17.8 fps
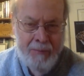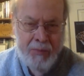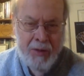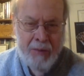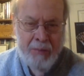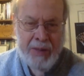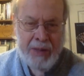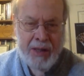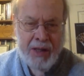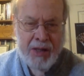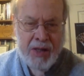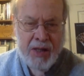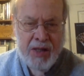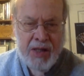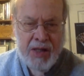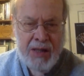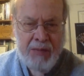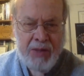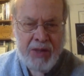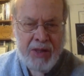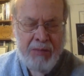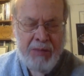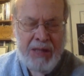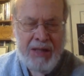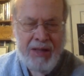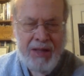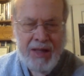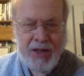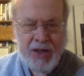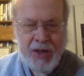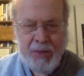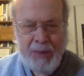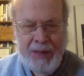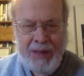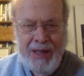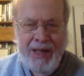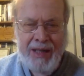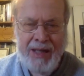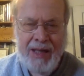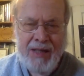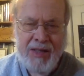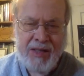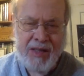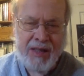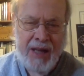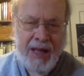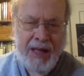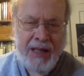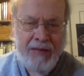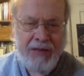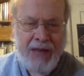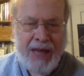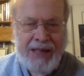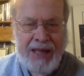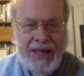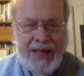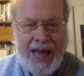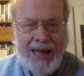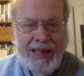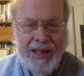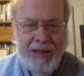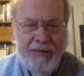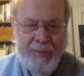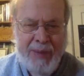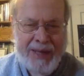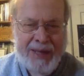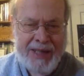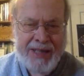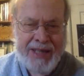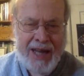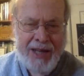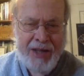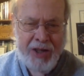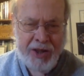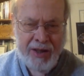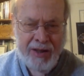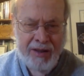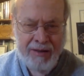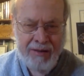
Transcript: because it seems to me that spinning is kind of like an active meditation.